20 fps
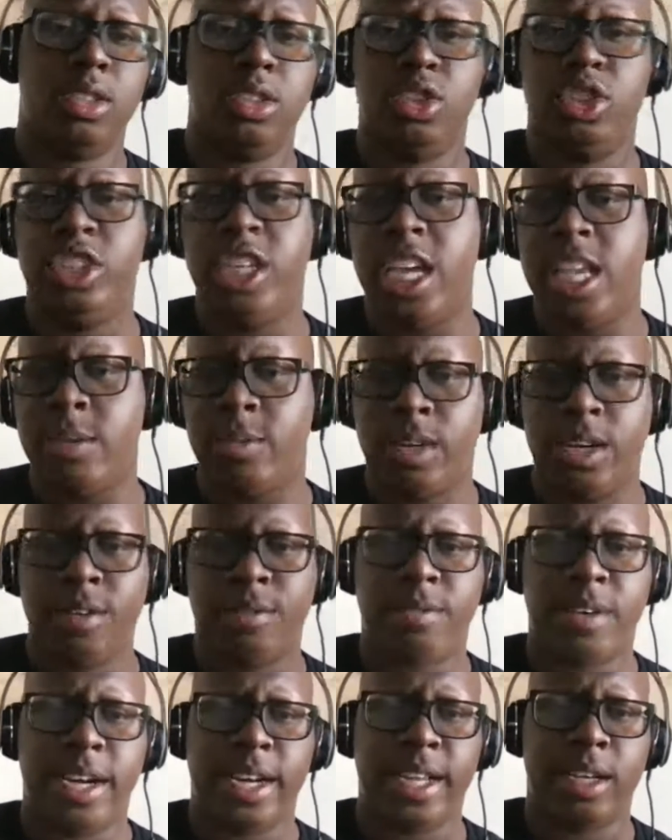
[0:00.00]
January
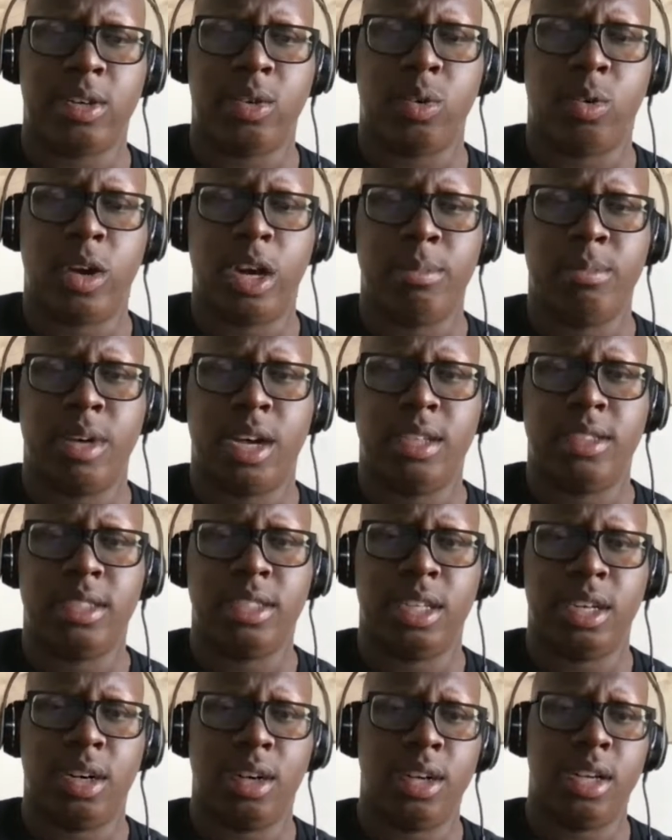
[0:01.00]
fighting Jorge
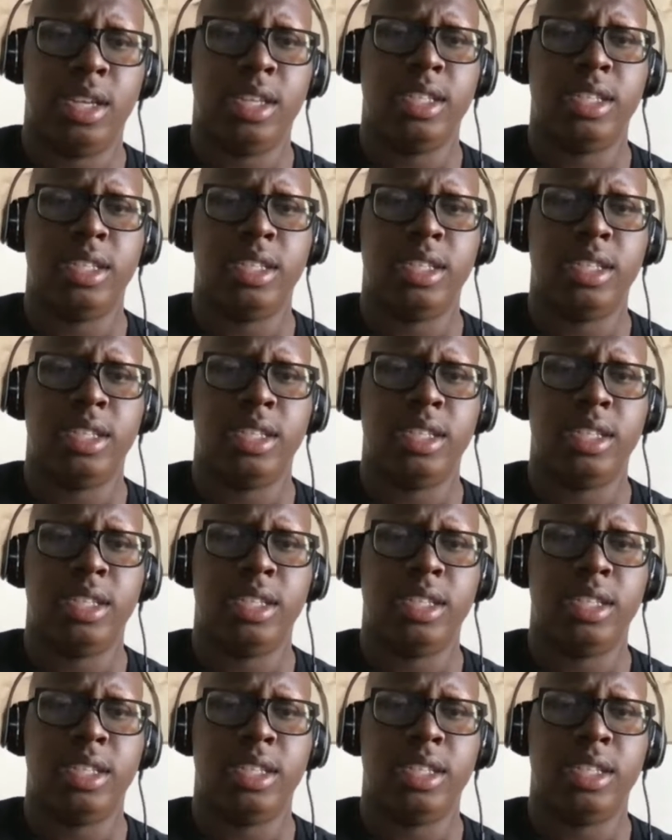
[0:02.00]
Masvidal,